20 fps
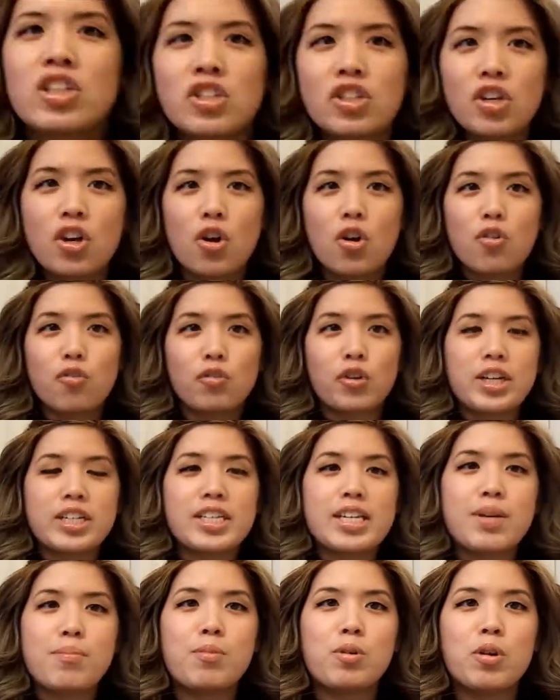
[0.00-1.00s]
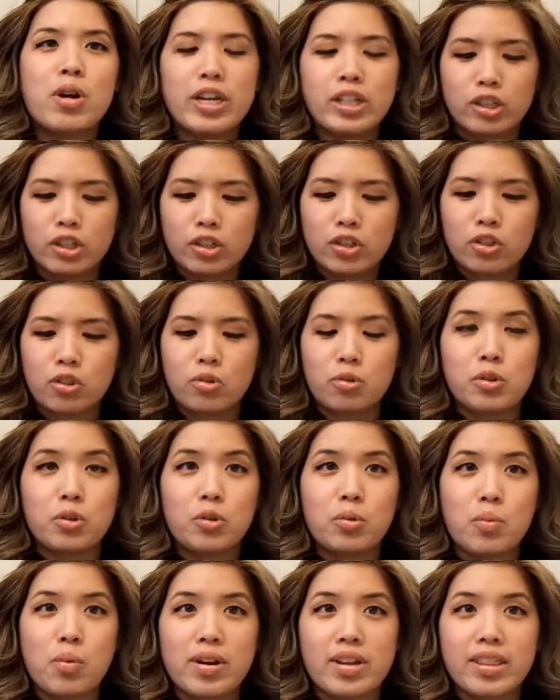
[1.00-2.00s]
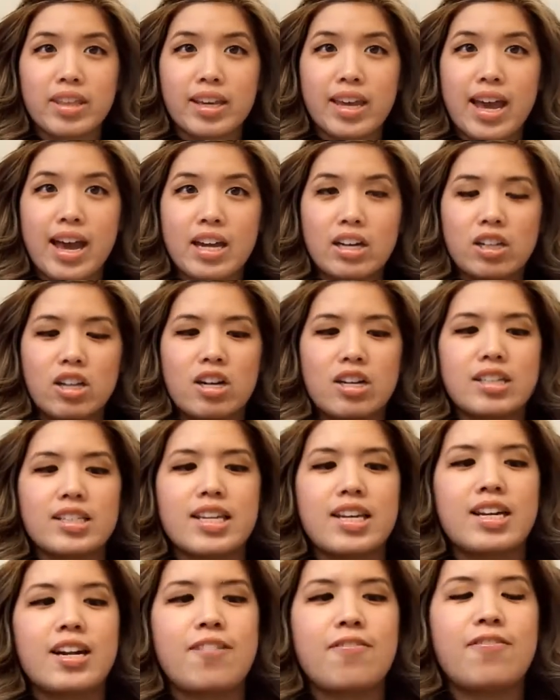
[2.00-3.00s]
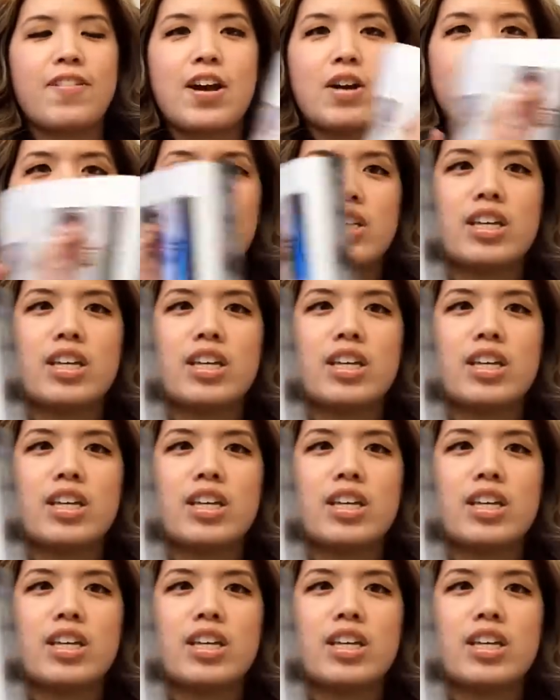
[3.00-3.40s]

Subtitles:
So, for example, I looked through one of the catalogs and I found